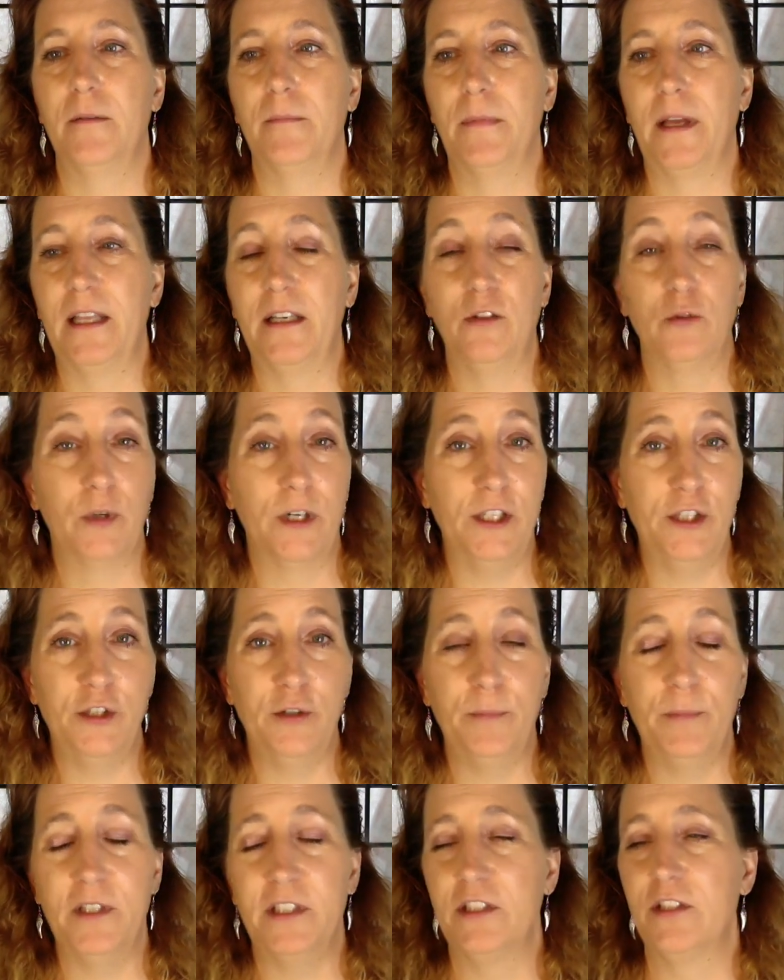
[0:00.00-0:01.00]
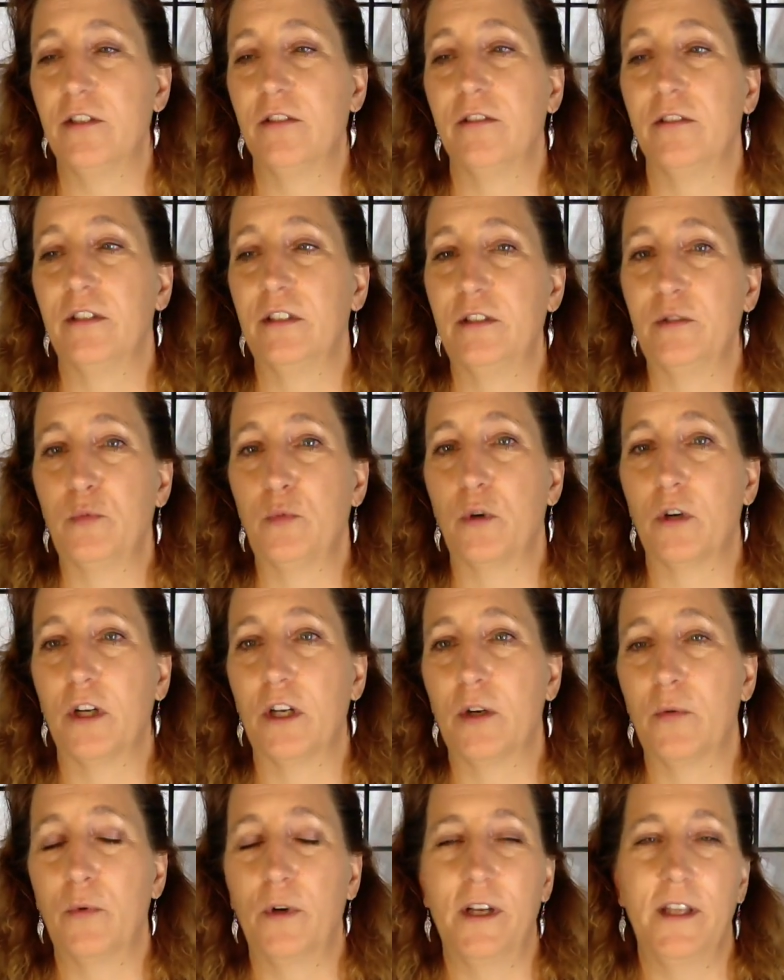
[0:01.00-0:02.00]
had 22 pistol
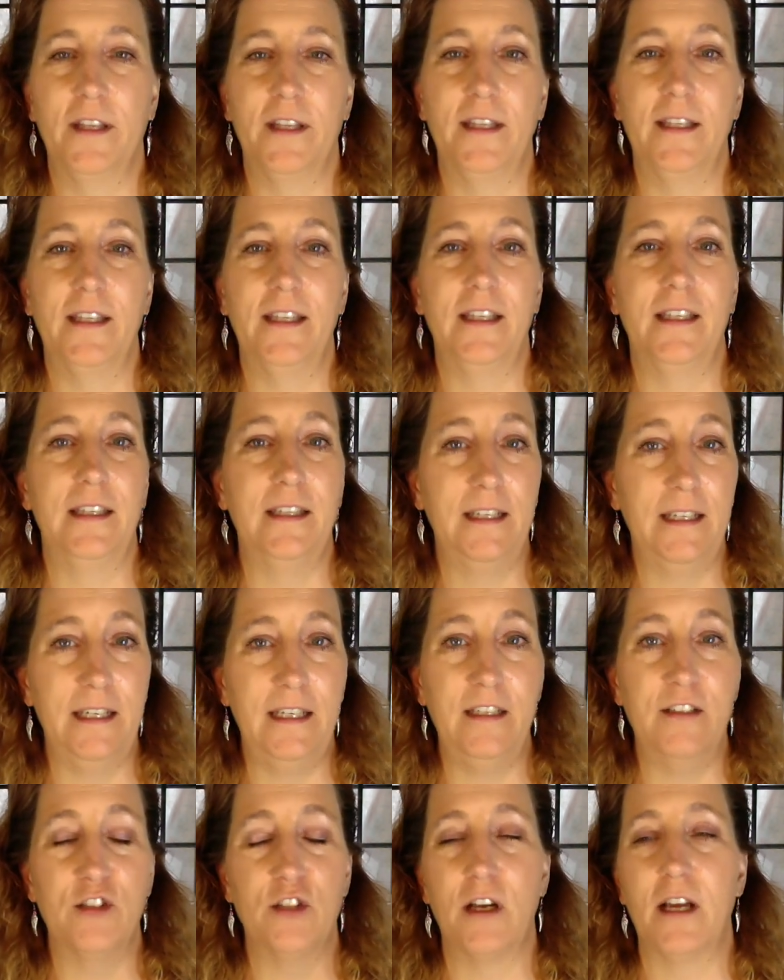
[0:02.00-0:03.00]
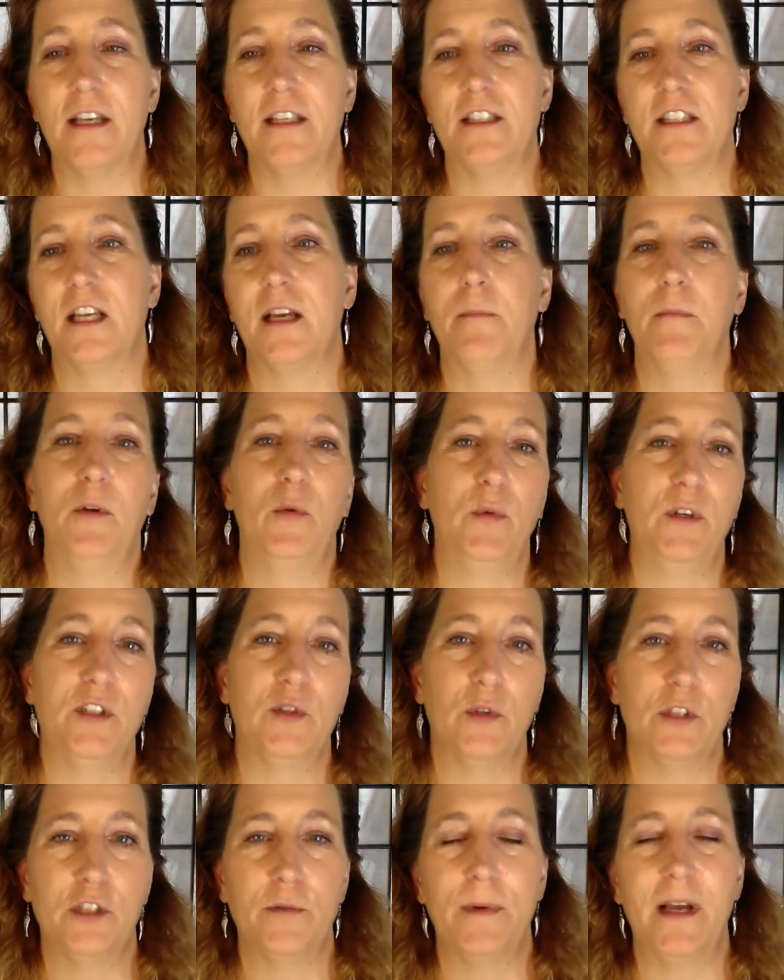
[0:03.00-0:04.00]
working with, and then he shot some, and we
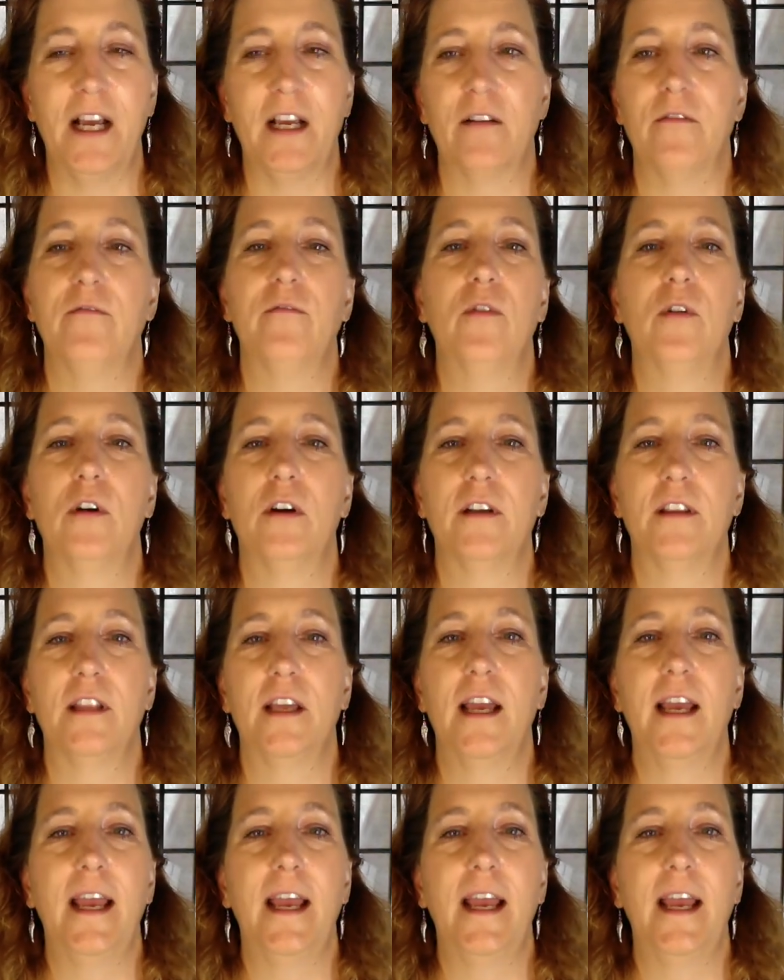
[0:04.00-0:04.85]
switched back and forth.